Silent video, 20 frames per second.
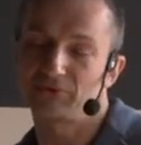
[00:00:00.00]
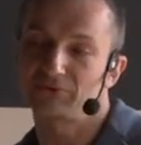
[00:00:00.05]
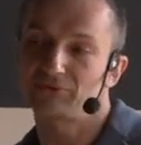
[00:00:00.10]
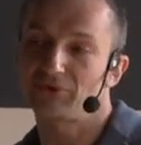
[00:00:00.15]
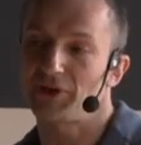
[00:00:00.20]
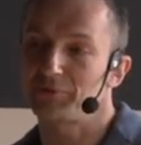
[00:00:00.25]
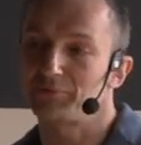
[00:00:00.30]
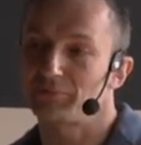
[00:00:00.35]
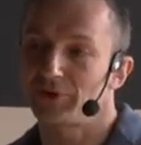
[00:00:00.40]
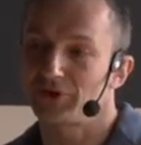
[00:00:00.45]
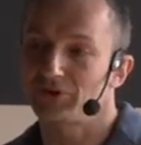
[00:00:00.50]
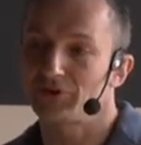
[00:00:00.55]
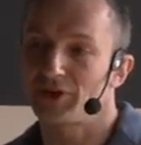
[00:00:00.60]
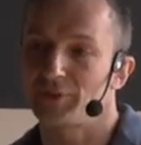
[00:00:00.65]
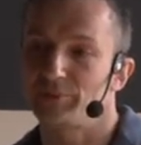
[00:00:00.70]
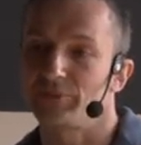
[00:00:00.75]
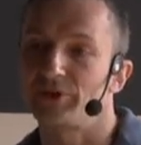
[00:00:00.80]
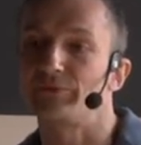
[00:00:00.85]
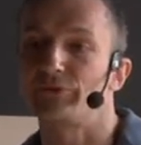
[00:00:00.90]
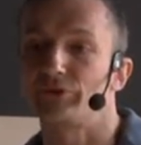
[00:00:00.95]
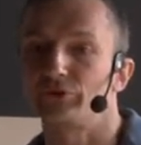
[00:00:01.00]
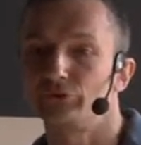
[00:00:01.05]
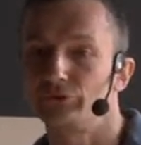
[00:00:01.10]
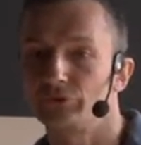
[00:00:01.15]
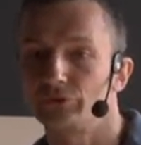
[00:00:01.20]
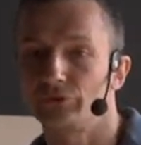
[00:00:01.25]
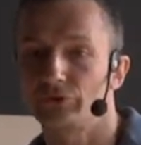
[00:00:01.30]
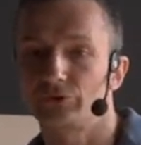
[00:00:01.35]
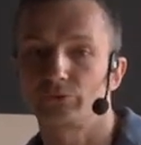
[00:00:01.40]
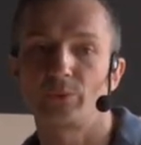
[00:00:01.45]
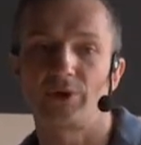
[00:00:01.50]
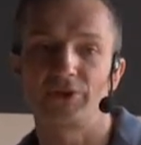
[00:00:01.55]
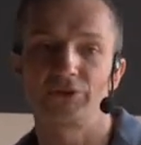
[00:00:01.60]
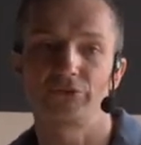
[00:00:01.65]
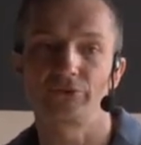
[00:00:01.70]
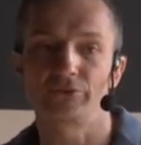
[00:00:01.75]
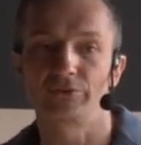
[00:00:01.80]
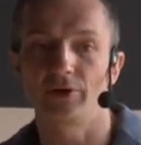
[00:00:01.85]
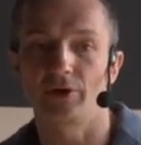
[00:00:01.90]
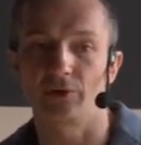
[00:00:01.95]
time by time, even do not want
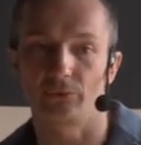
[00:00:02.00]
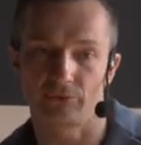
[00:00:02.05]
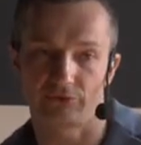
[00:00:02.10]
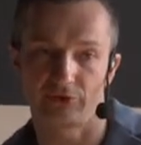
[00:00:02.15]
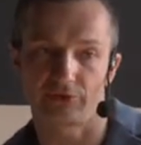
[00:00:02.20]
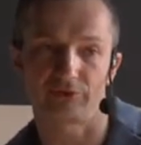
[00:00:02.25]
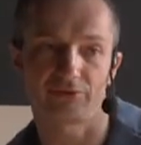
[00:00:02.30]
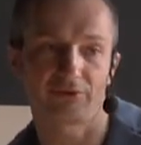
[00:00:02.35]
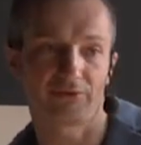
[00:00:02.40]
to know that